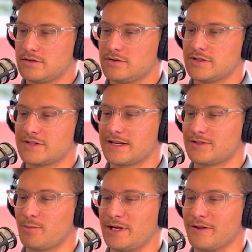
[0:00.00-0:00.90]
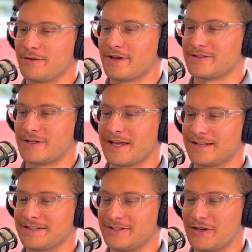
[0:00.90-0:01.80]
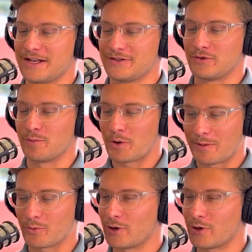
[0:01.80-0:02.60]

It's just like so many other things. You gotta do the prep